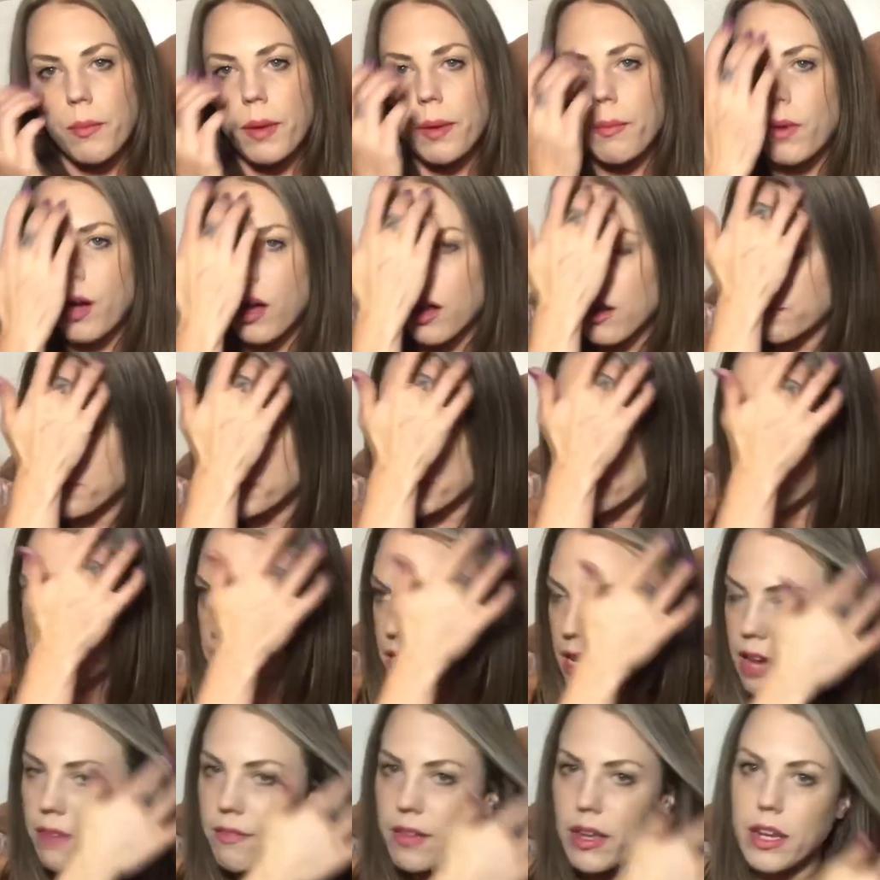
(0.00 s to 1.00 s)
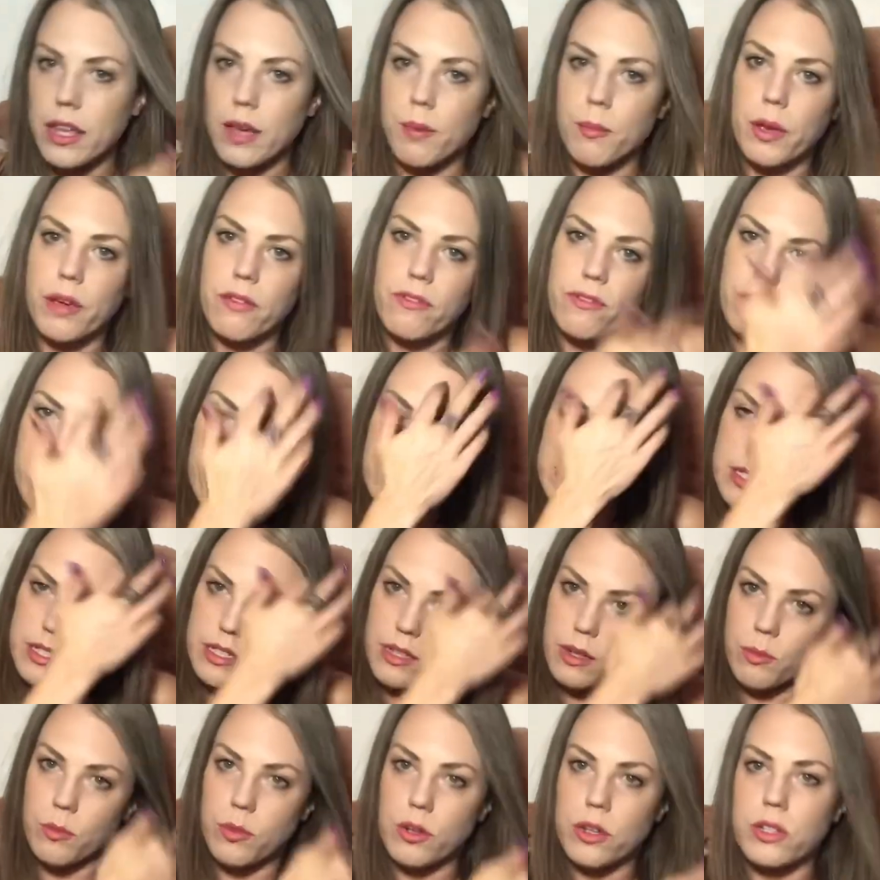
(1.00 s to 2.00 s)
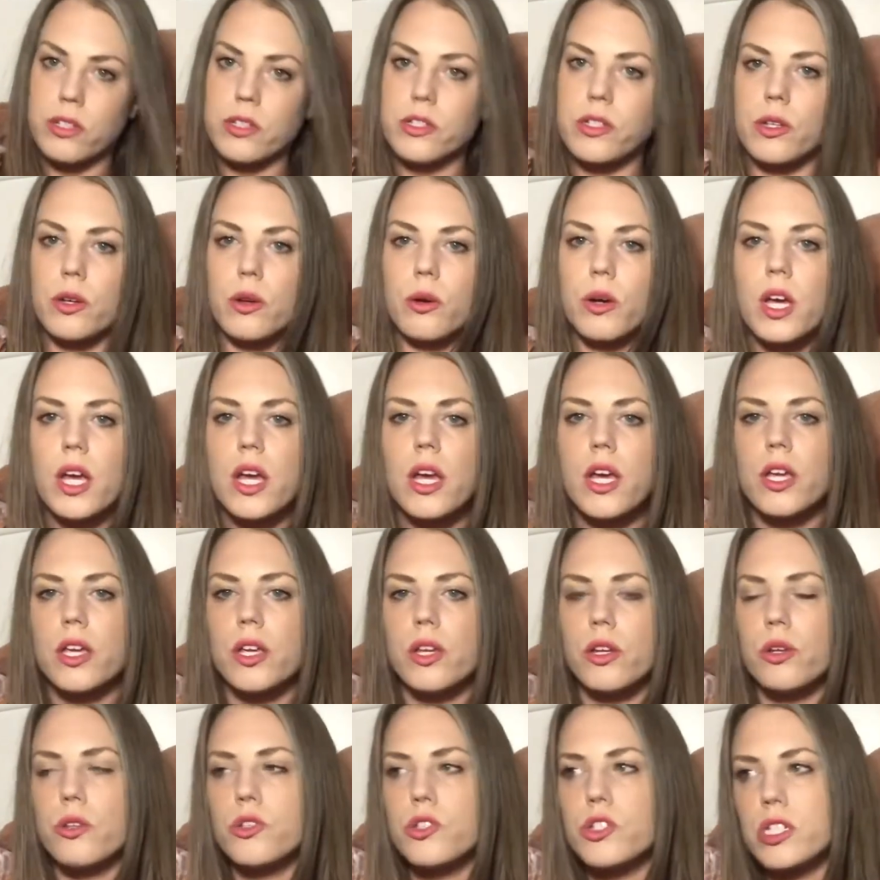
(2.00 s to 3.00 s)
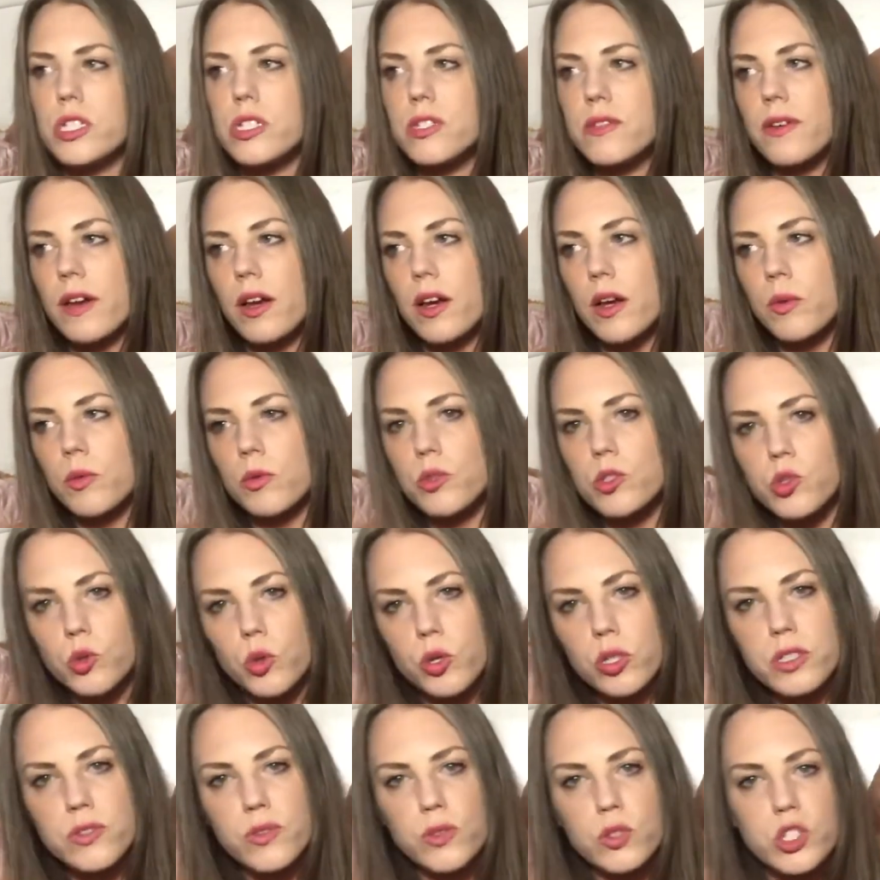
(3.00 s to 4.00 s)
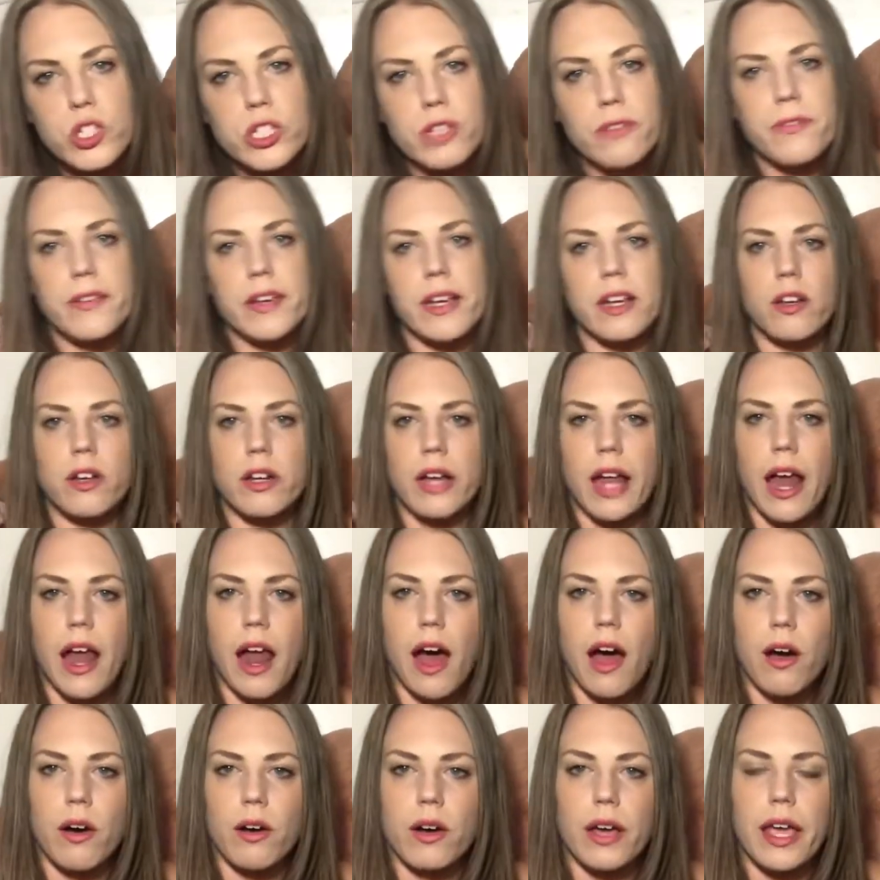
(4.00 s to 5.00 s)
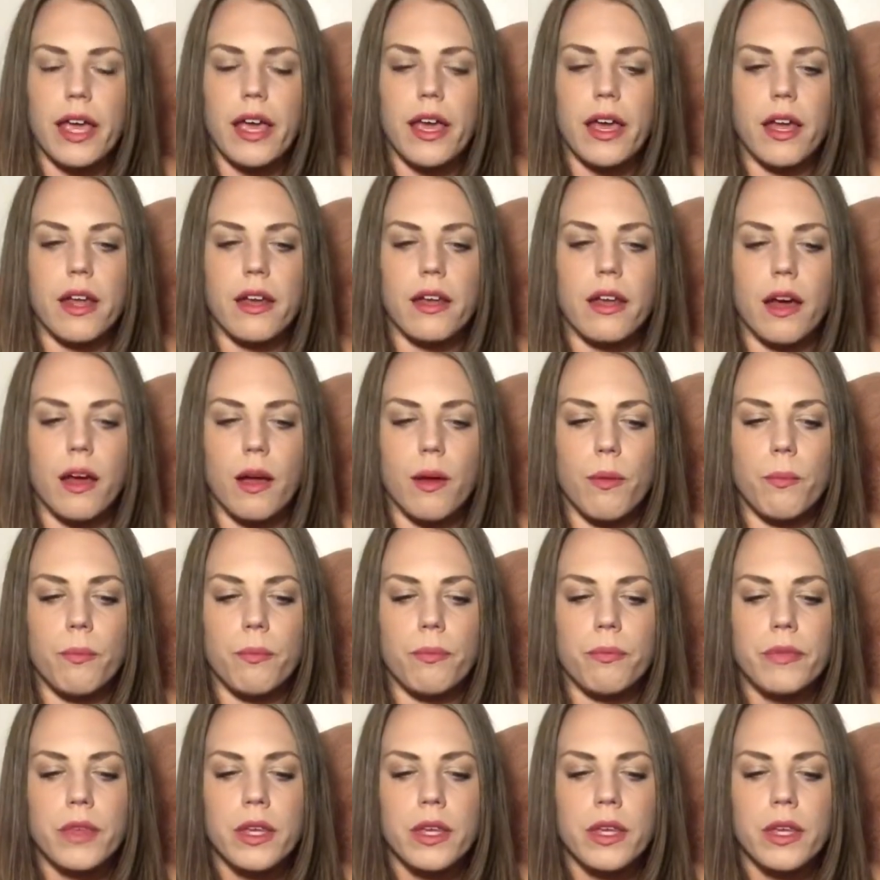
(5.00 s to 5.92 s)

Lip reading: My mom didn't have any of my friends' numbers. So, she's very resourceful. She figured it out, and